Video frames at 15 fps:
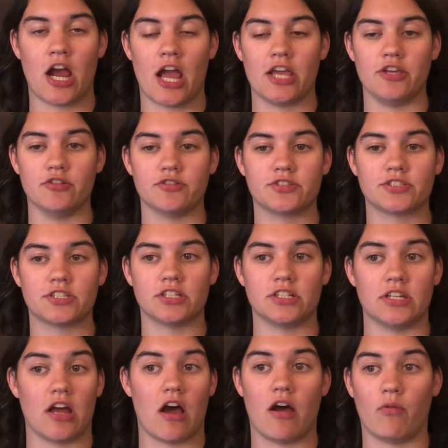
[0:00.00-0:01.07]
I used to
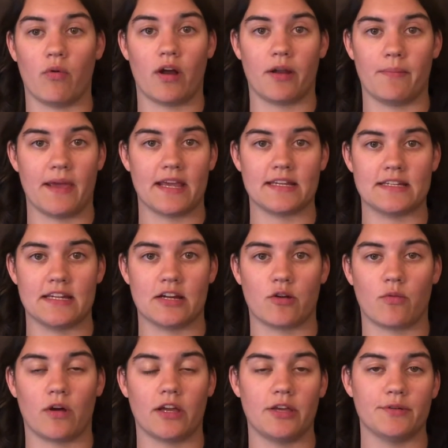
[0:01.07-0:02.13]
not want to make dinner
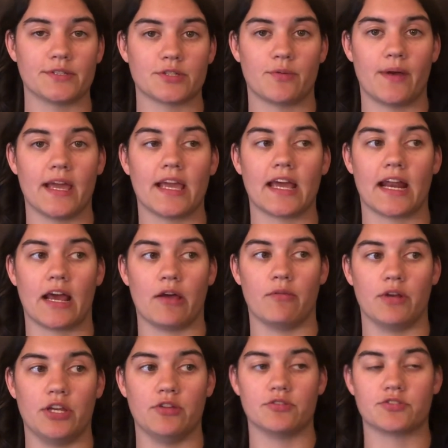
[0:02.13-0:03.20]
while he was awake, and I
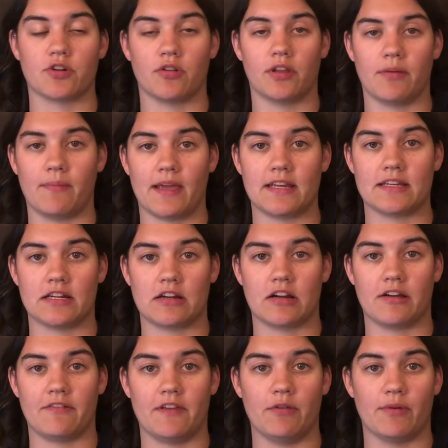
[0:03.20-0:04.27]
would used to only make dinner
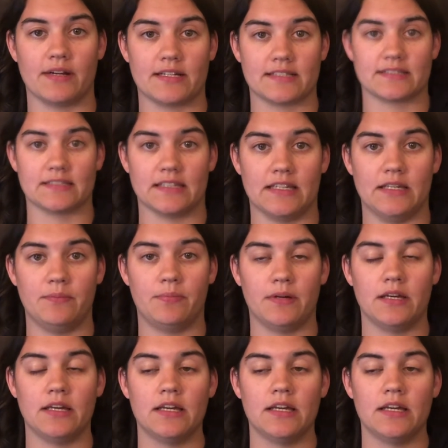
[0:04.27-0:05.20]
if he went to sleep.